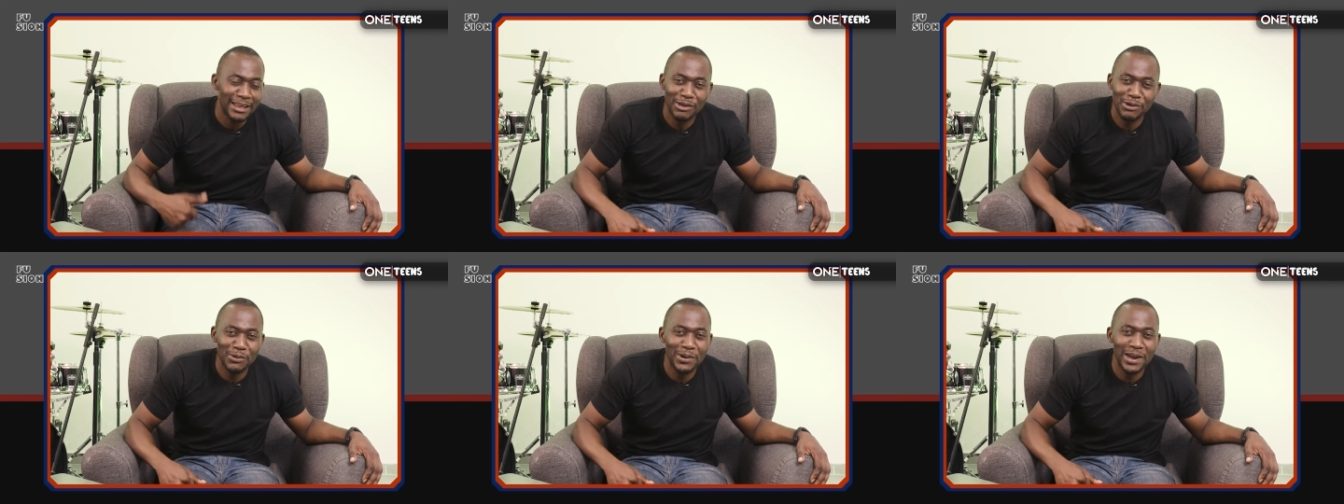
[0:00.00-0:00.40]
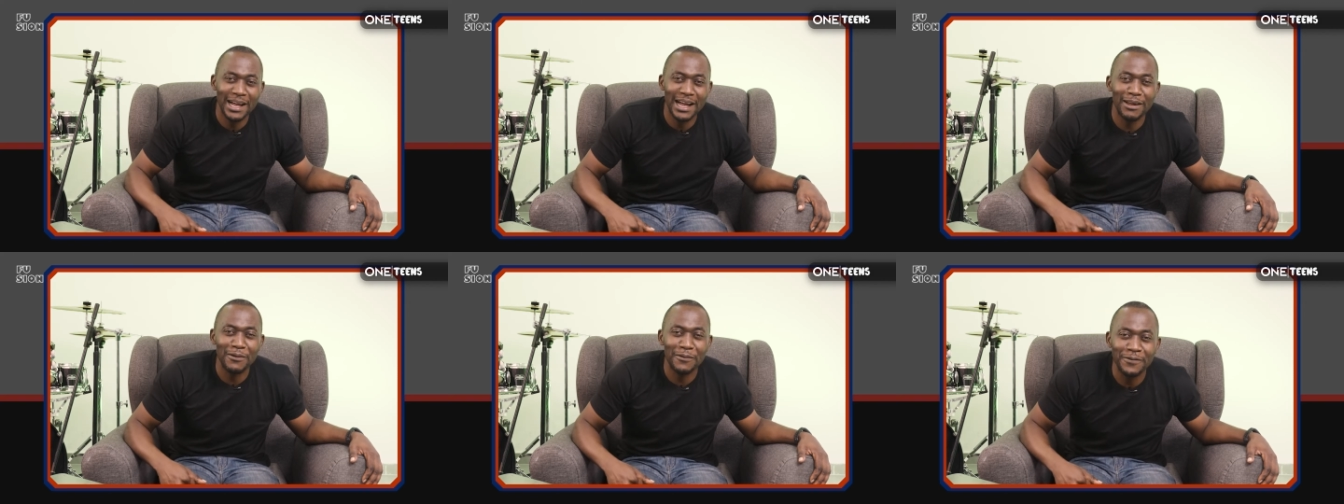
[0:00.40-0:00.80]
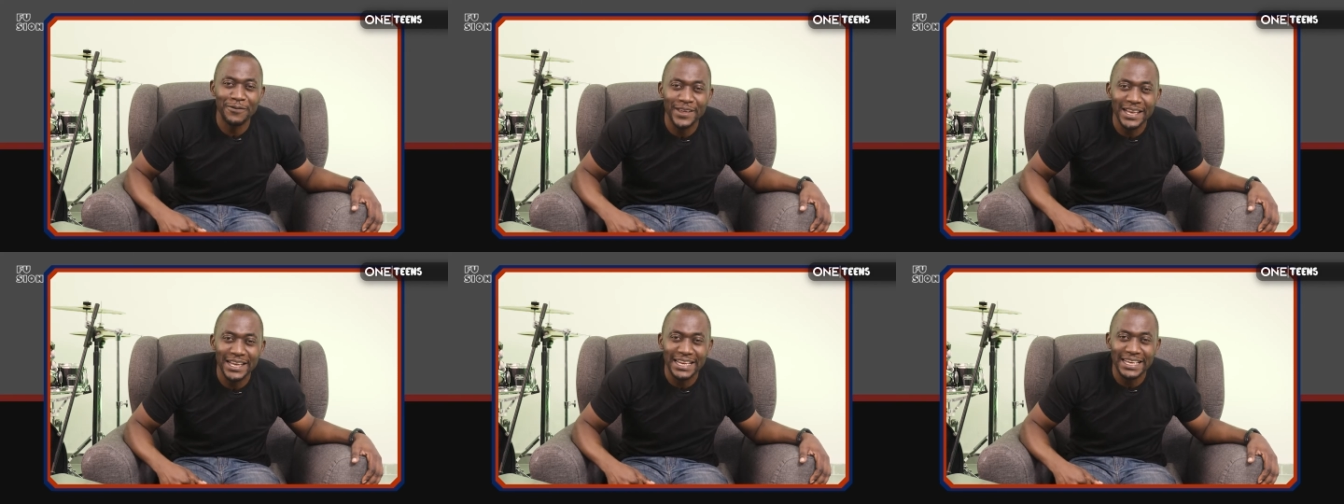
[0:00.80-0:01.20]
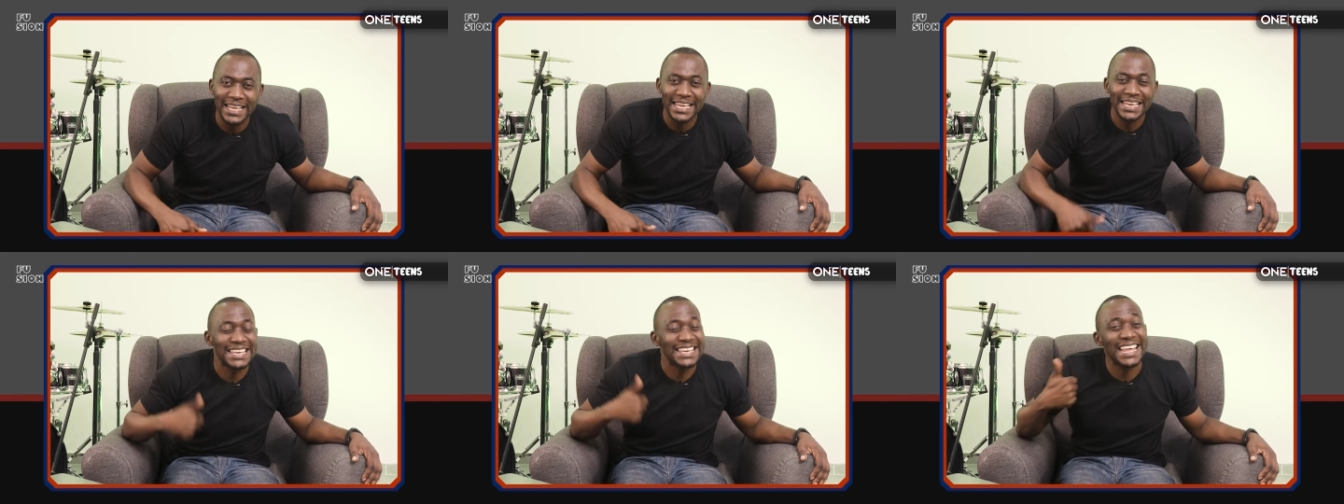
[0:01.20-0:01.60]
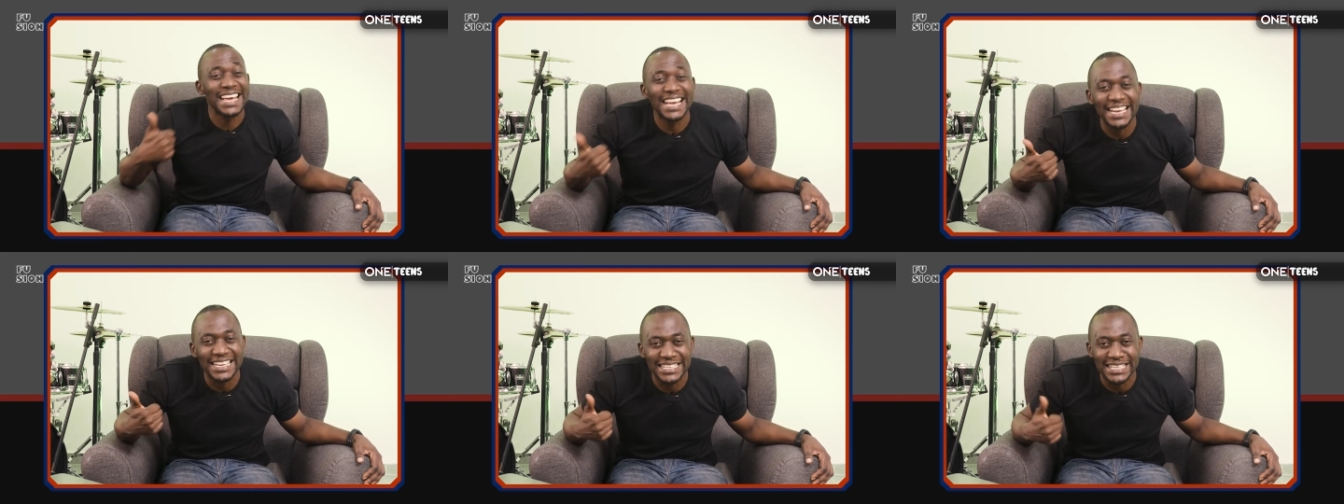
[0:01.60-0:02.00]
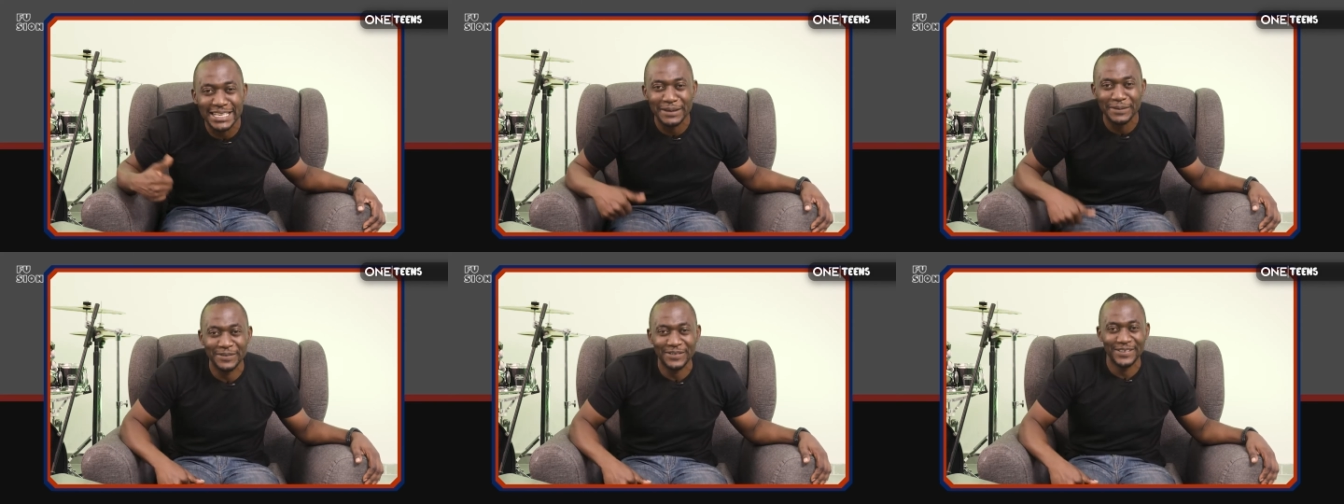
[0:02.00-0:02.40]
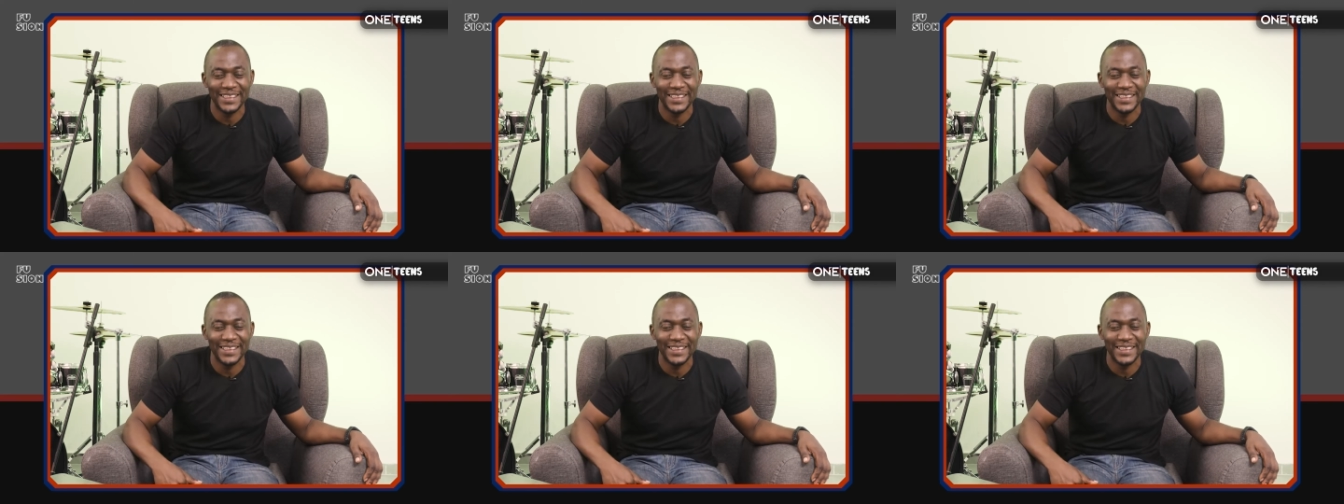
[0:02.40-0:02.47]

You know that kind of feeling, negative.